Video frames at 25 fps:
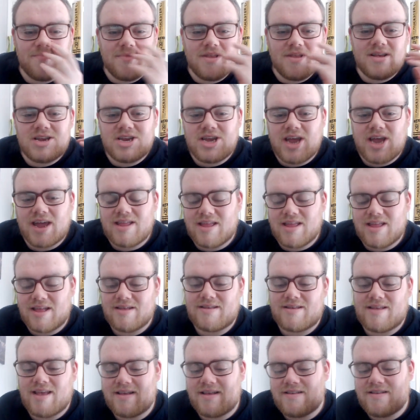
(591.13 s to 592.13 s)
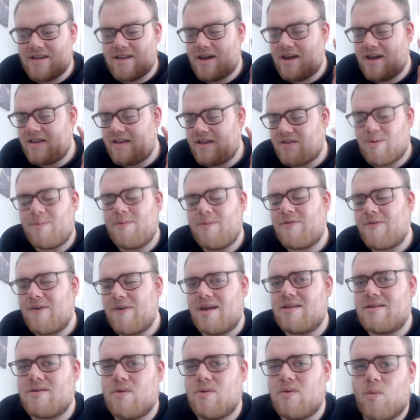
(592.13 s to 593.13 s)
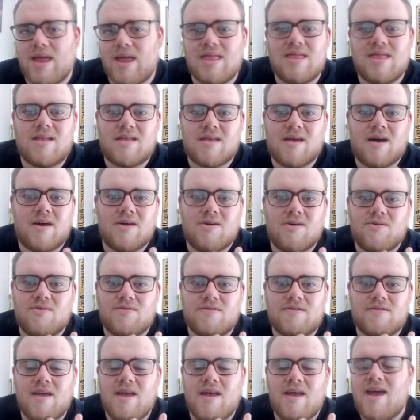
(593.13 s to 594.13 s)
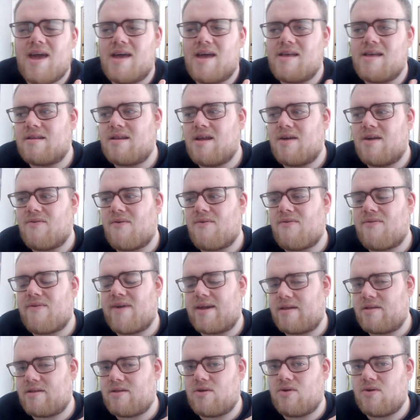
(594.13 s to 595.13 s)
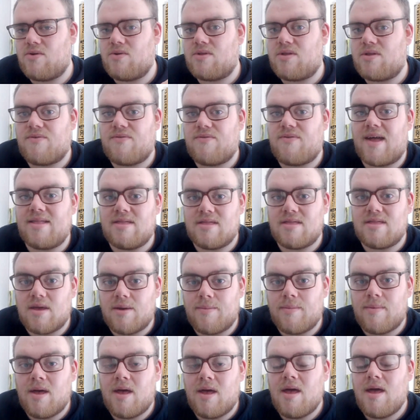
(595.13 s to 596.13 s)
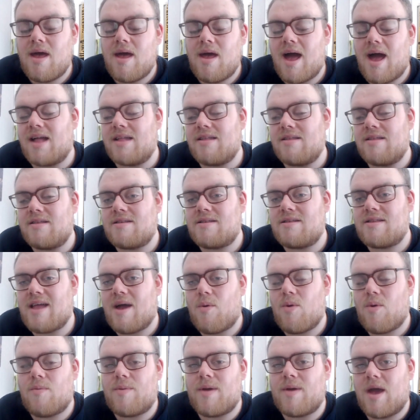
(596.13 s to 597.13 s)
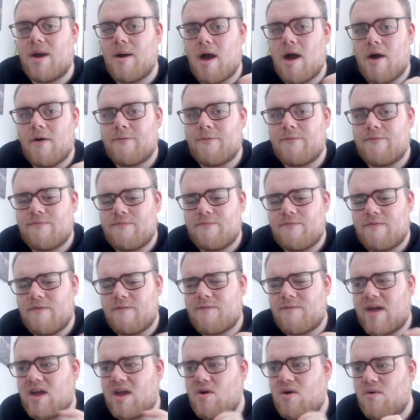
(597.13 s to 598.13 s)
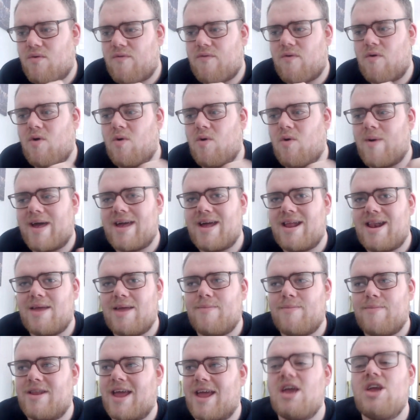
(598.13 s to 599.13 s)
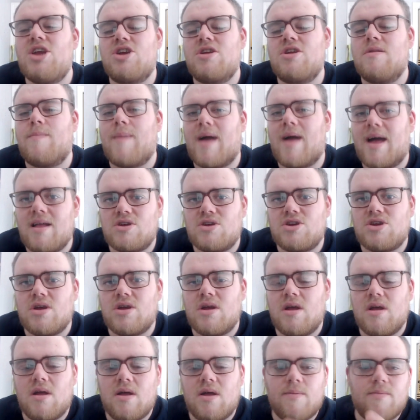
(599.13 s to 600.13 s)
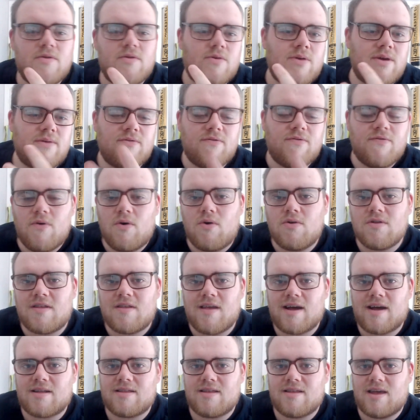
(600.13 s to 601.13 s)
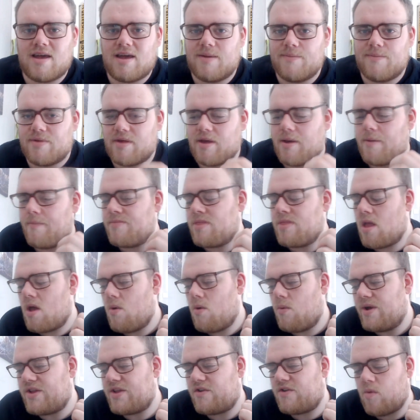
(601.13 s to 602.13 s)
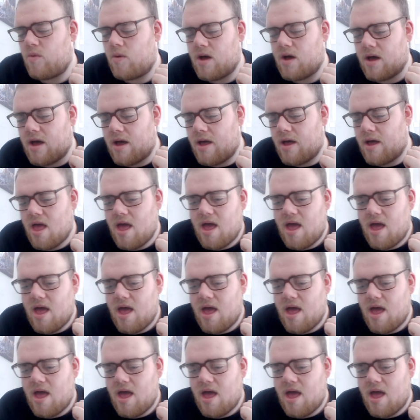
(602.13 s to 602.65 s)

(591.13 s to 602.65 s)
Shane then says that it's one thing to win the titles, it's another thing to defend them, and there will be a fatal 4-way elimination match between 4 tag teams, which were